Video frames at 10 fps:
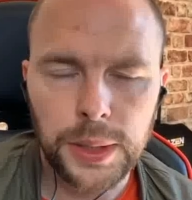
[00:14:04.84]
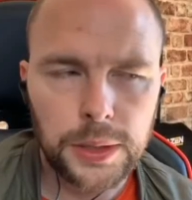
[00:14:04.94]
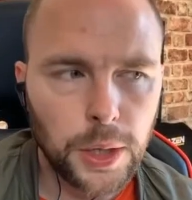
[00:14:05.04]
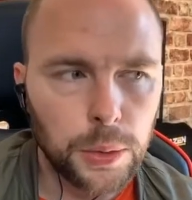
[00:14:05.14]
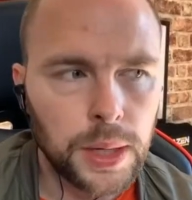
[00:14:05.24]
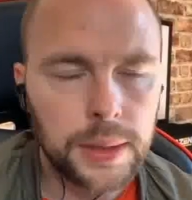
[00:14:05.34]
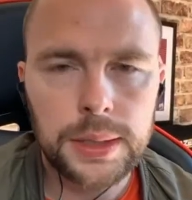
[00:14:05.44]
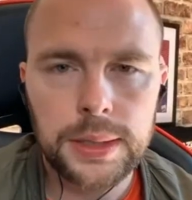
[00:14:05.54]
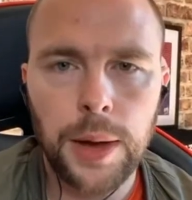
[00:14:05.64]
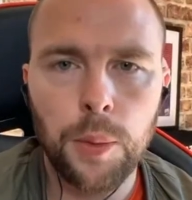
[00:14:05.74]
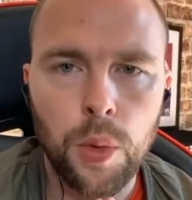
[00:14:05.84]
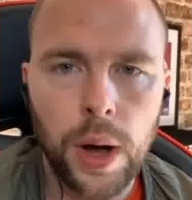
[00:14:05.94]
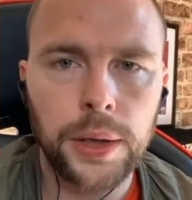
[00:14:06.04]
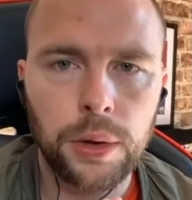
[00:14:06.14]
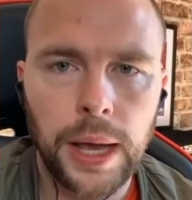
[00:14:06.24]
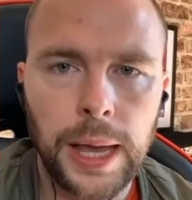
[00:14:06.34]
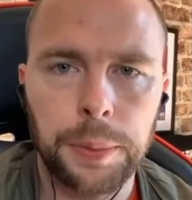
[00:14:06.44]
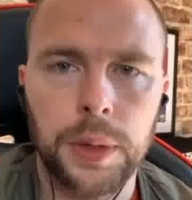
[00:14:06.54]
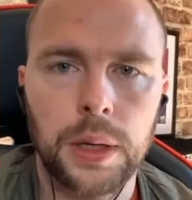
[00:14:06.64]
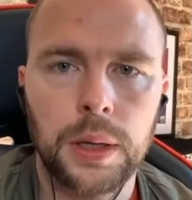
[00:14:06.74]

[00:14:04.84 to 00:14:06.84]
don't understand why you're happy.